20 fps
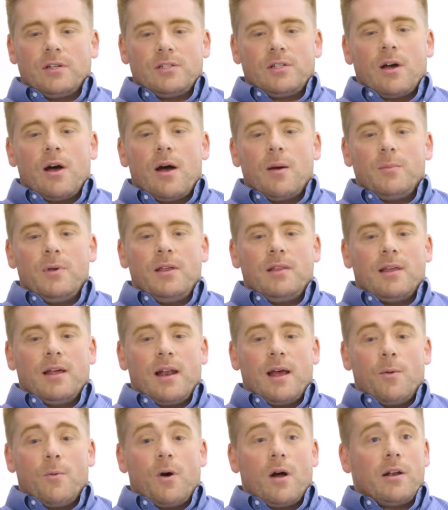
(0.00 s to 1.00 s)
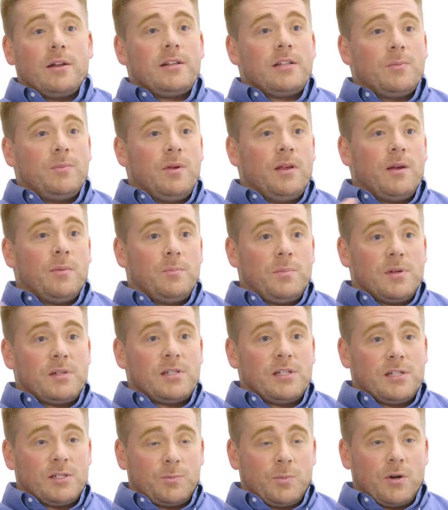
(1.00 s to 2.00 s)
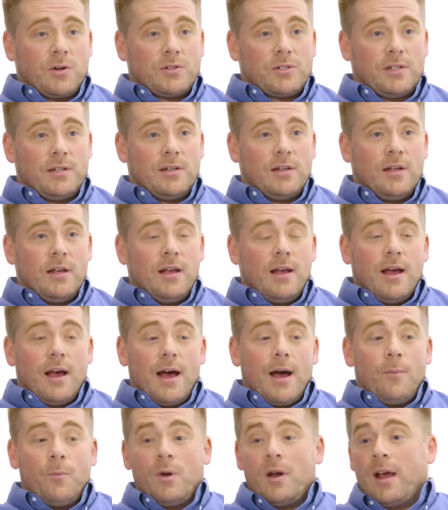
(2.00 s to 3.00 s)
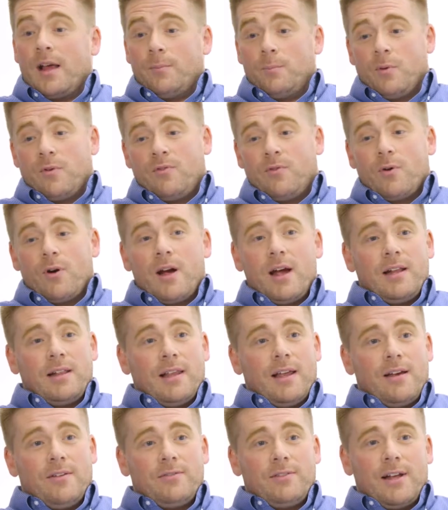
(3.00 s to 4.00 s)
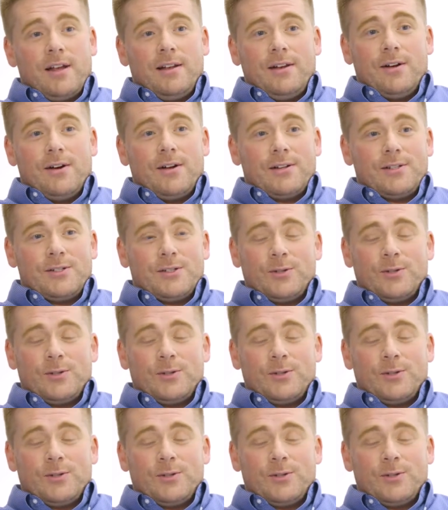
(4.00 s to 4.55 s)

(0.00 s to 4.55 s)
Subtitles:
taught me that I wanted to be a business person. Before I had left, I'd gone to